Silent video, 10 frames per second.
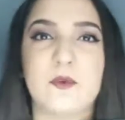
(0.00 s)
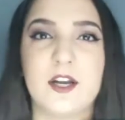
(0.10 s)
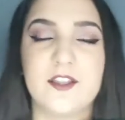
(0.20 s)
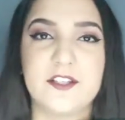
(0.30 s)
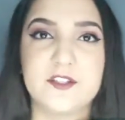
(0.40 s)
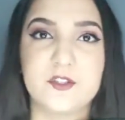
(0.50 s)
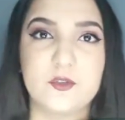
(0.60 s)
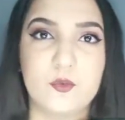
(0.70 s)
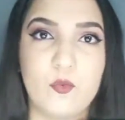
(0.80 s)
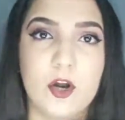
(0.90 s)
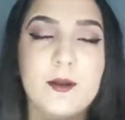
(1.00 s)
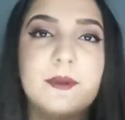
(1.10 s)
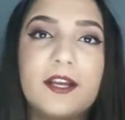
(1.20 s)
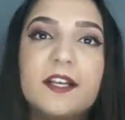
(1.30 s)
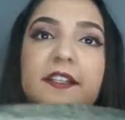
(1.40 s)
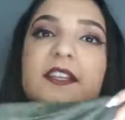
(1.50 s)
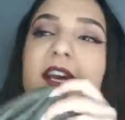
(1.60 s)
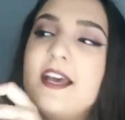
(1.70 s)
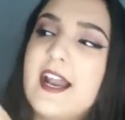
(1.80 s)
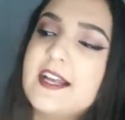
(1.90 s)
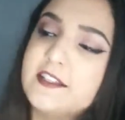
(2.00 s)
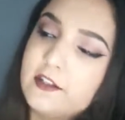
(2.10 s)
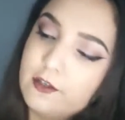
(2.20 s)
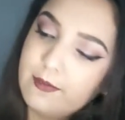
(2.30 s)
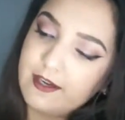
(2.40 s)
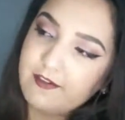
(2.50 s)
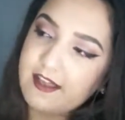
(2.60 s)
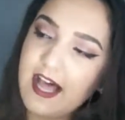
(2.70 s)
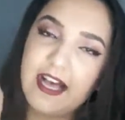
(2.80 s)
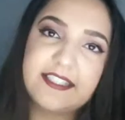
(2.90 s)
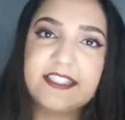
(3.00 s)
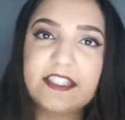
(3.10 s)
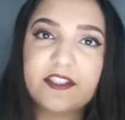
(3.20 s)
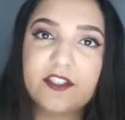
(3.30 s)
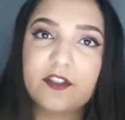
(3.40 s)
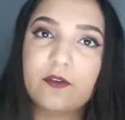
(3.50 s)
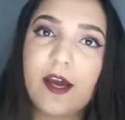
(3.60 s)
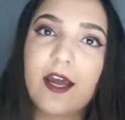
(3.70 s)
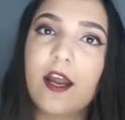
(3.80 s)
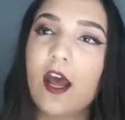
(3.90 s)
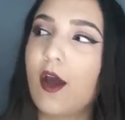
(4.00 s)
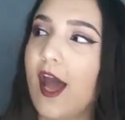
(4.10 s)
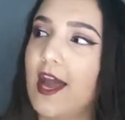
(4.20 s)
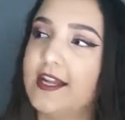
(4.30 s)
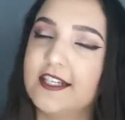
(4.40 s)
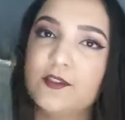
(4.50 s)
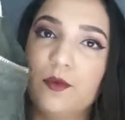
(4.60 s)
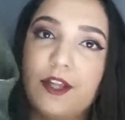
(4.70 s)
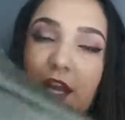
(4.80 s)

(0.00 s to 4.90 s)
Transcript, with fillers: wear this to work because it has a little bit of classiness to it, and it's really